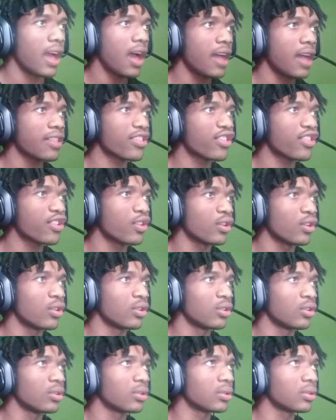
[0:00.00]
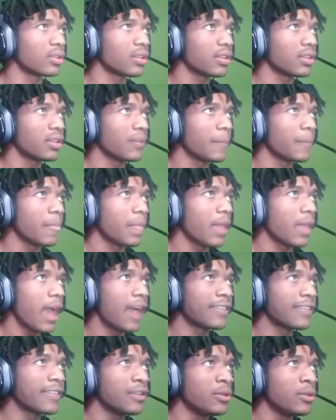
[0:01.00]
I choked. I gotta get used to.
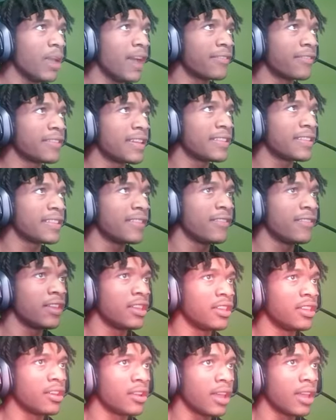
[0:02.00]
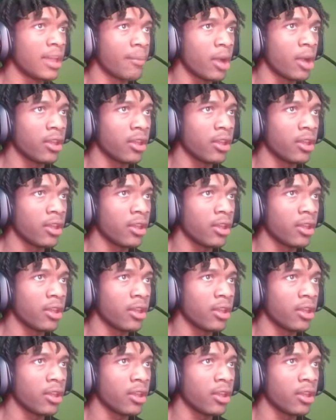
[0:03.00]
I see you have TTV in your name.